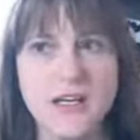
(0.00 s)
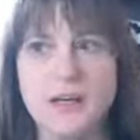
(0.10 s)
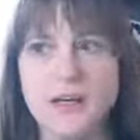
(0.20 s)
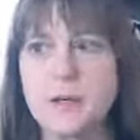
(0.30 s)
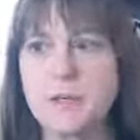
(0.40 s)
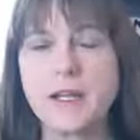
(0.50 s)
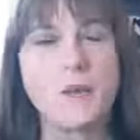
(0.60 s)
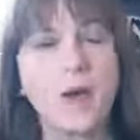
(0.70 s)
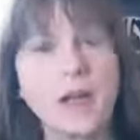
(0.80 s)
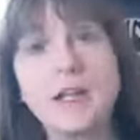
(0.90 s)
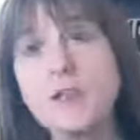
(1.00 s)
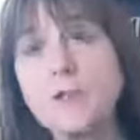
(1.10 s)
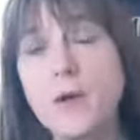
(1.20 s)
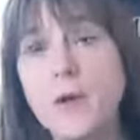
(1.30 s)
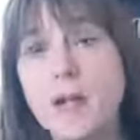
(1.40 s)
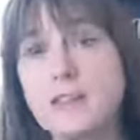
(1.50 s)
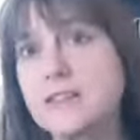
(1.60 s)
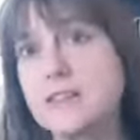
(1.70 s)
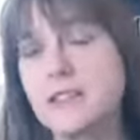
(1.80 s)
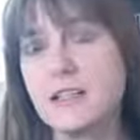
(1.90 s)
And I knew I wanted to
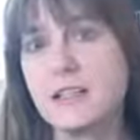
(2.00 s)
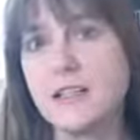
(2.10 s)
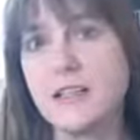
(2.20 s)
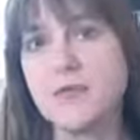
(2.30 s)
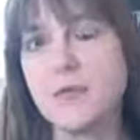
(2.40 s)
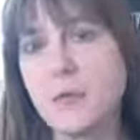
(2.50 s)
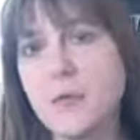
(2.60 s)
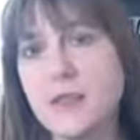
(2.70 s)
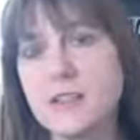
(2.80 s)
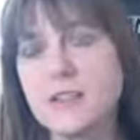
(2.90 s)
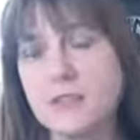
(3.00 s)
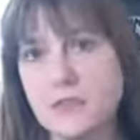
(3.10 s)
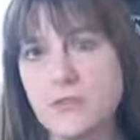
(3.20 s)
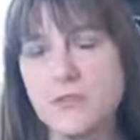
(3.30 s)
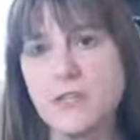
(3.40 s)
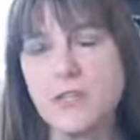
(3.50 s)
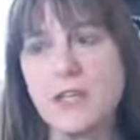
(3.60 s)
teach. That's what I wanted to do.